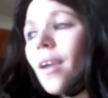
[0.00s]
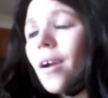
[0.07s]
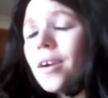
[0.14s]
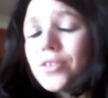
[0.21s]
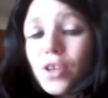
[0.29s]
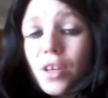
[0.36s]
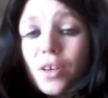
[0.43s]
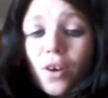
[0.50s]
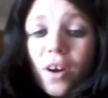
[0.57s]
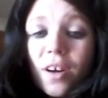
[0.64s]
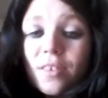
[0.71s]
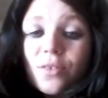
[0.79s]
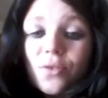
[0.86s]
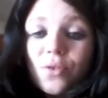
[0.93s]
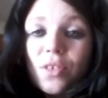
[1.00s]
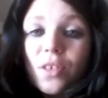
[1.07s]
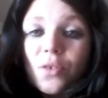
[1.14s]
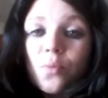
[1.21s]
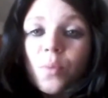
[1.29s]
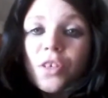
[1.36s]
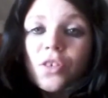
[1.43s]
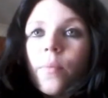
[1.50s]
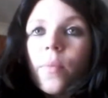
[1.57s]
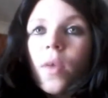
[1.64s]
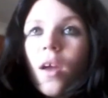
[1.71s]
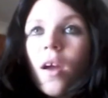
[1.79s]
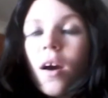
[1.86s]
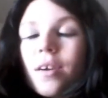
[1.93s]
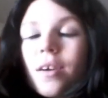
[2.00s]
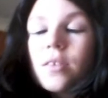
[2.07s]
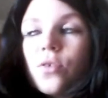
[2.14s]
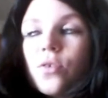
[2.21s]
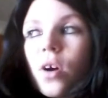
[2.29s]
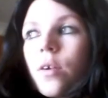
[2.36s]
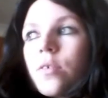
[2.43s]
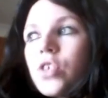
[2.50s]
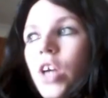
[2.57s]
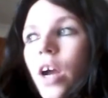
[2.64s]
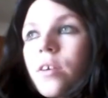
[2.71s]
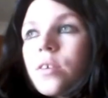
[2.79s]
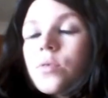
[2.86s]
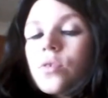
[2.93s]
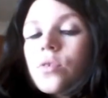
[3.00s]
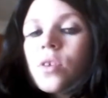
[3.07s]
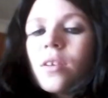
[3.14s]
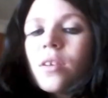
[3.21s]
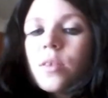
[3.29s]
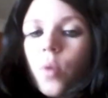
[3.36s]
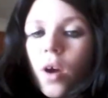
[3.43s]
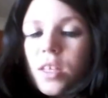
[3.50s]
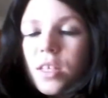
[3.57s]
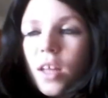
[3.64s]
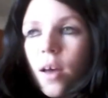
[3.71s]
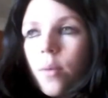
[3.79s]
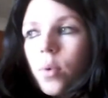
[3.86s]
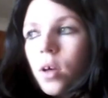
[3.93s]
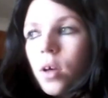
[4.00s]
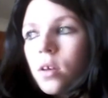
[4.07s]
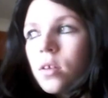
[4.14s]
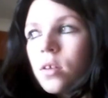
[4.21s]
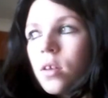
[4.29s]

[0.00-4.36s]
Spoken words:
I started crying as soon as I saw Misha. I didn't cry with Jared, which I was kind of surprised at, but